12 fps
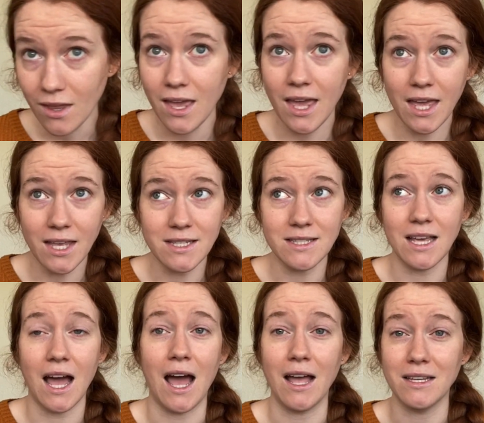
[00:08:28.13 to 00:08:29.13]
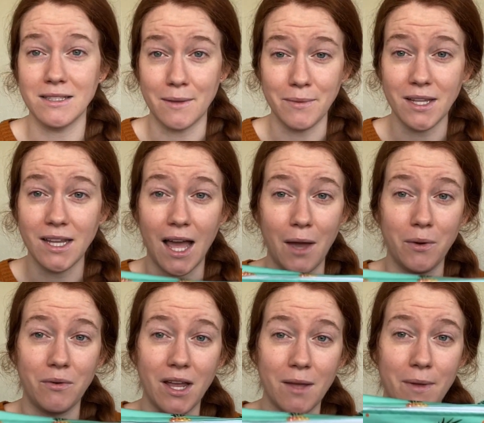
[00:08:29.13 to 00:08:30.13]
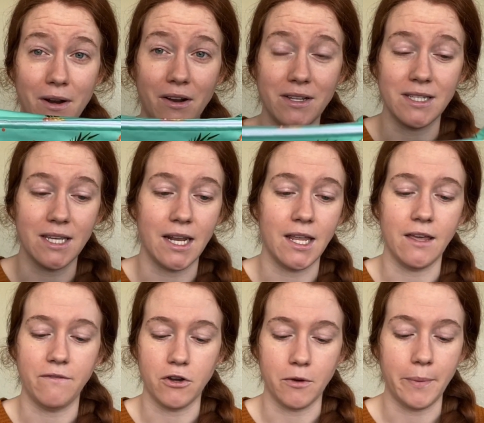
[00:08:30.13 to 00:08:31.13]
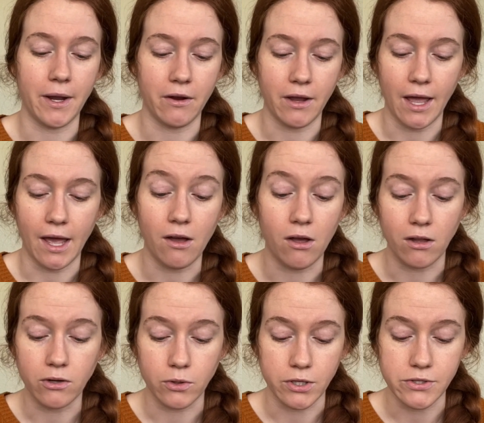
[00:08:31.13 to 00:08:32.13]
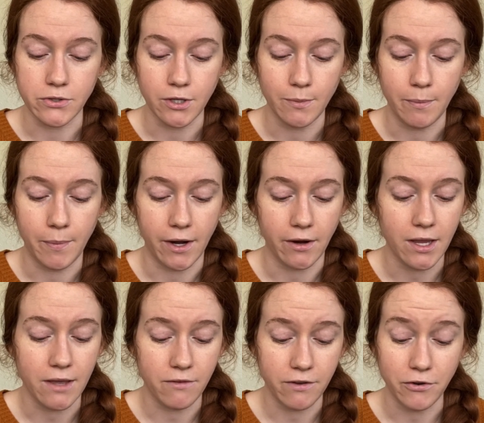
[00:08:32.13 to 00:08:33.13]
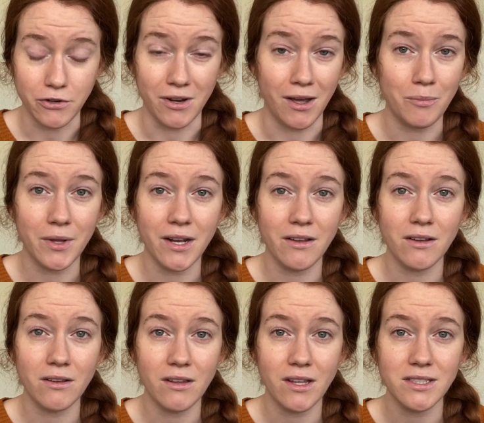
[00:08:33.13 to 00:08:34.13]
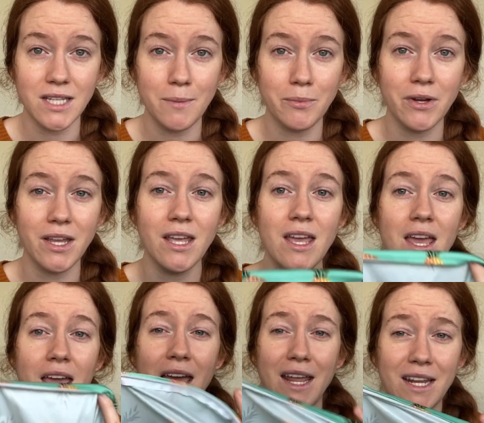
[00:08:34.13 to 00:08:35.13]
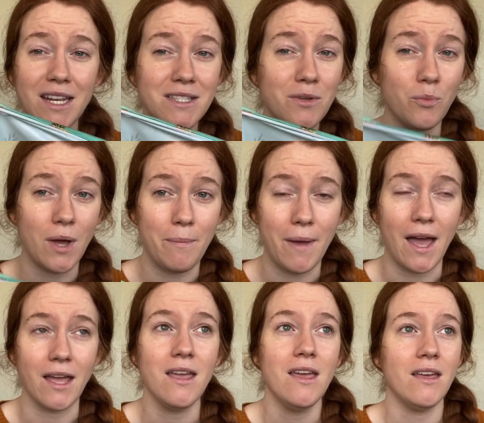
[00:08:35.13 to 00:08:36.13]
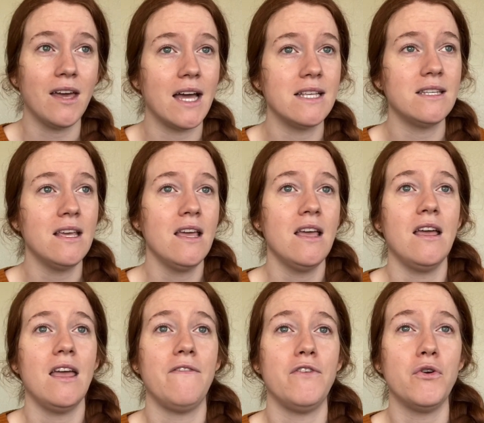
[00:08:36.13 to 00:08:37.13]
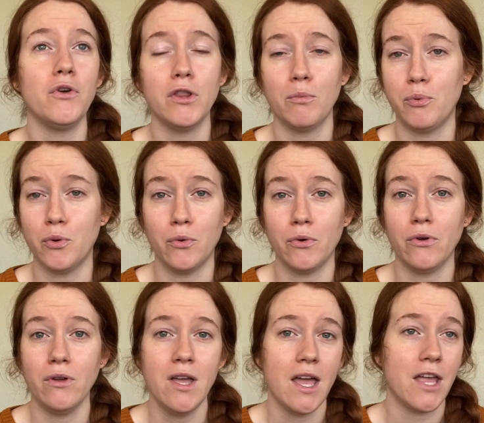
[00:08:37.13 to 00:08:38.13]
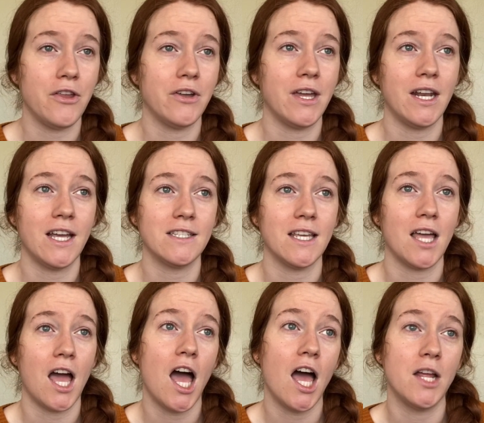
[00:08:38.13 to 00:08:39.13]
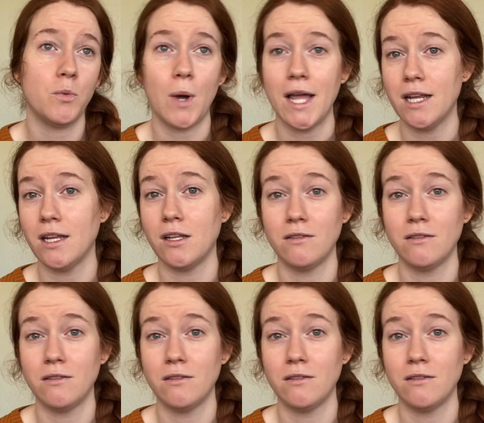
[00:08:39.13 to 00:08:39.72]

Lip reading: is something that I would recommend honestly getting if you're a parent at all, or a soon-to-be parent, even if you're not planning on cloth diapering, and it is a wet bag. Guys, if you go to the pool and your kid has like a wet